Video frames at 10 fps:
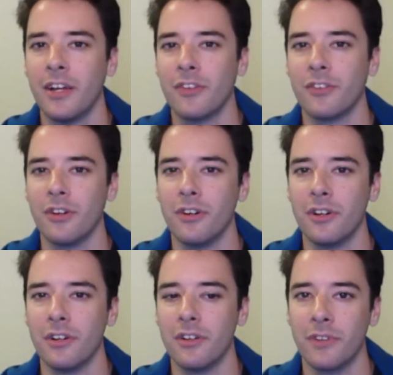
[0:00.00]

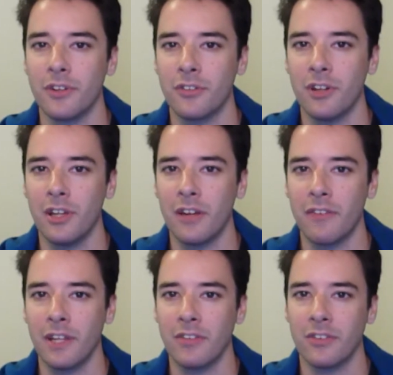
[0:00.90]
So there's still a lot of
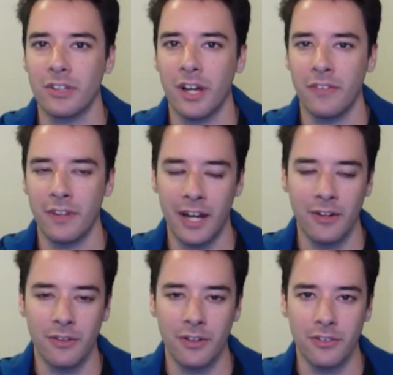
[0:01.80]
things that, that I
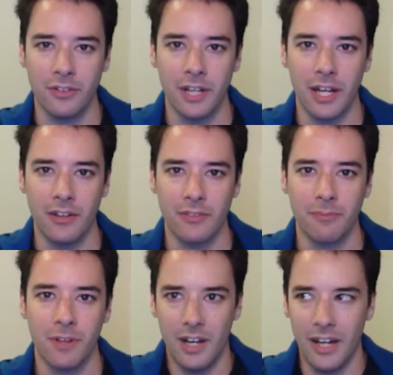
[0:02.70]
don't understand.
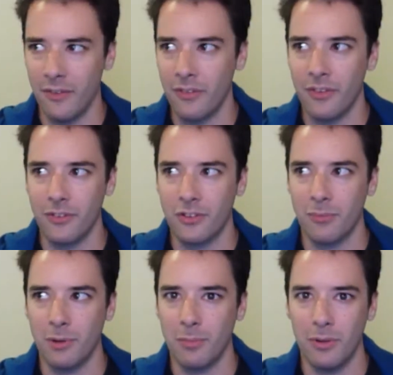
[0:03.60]
I know that there's some
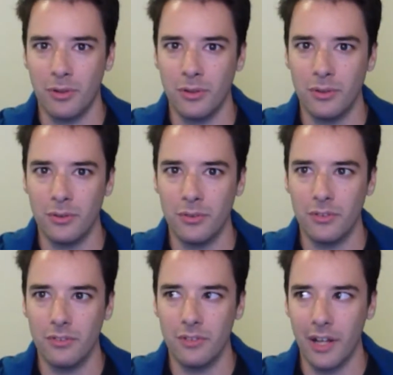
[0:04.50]
people who
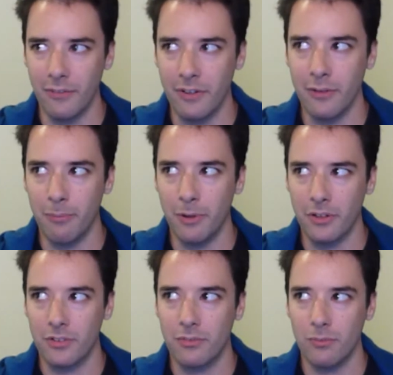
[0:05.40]
like read the
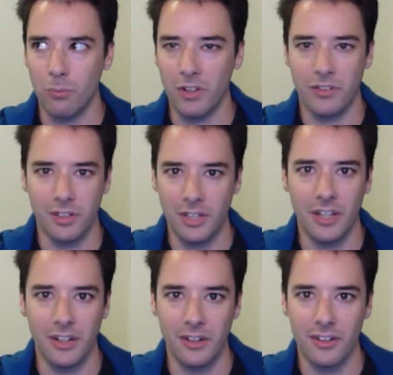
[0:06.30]
books once a
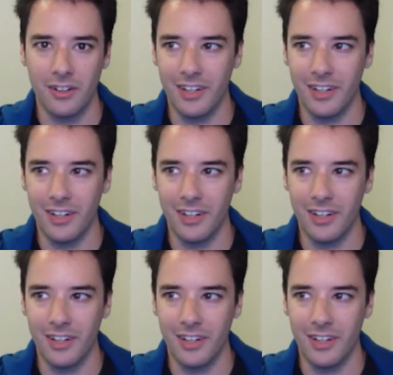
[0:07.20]
year.